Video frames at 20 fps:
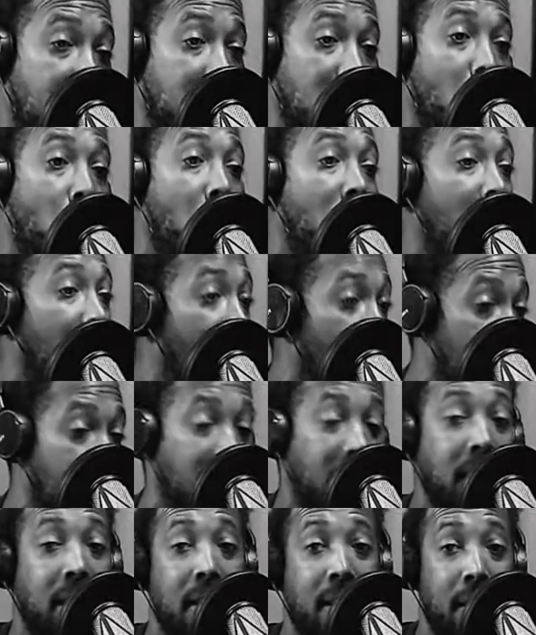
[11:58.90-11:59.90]
and what it ain't.
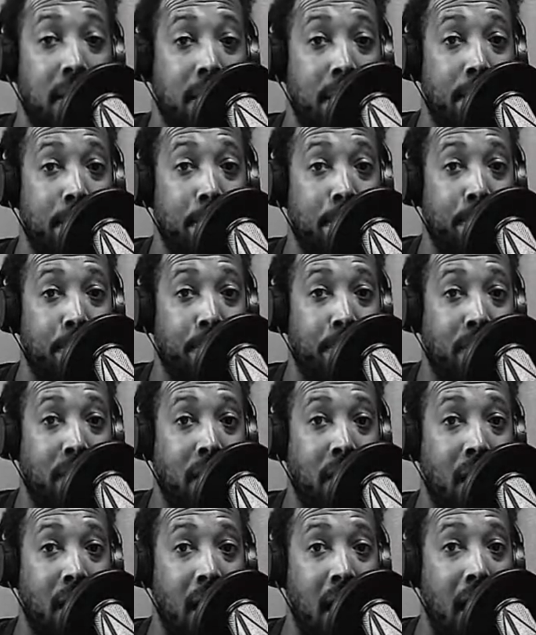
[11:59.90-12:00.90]

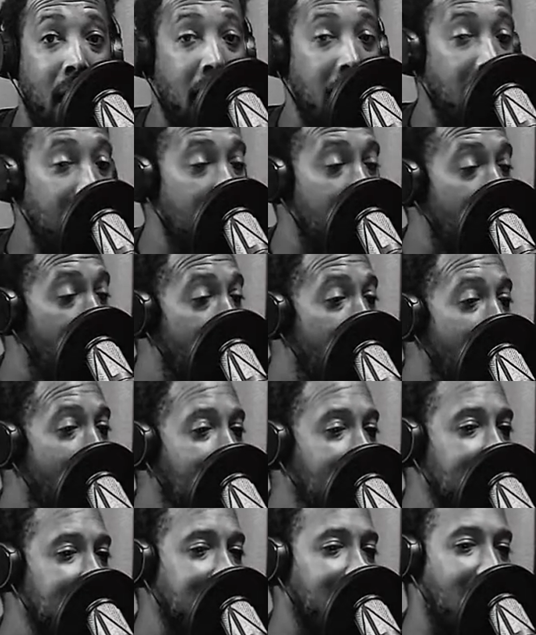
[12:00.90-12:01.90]
And
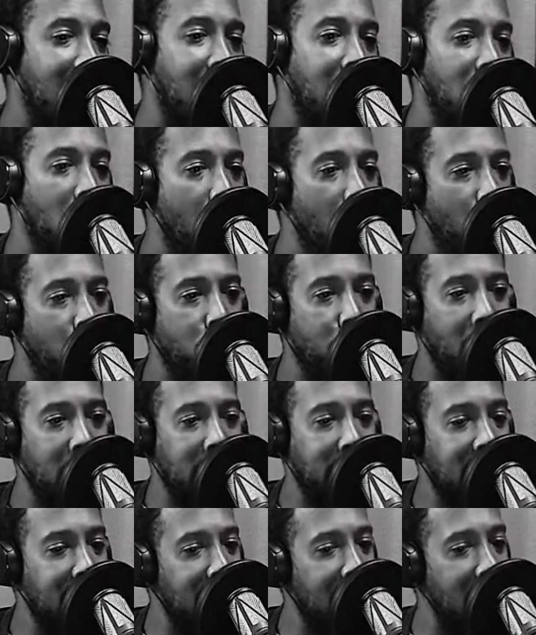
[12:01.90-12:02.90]
I just kind of learned from
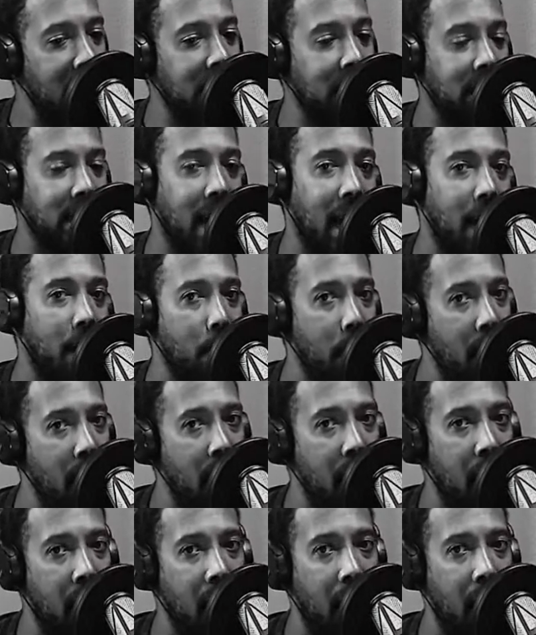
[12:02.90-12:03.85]
that shit, and I was just like, man,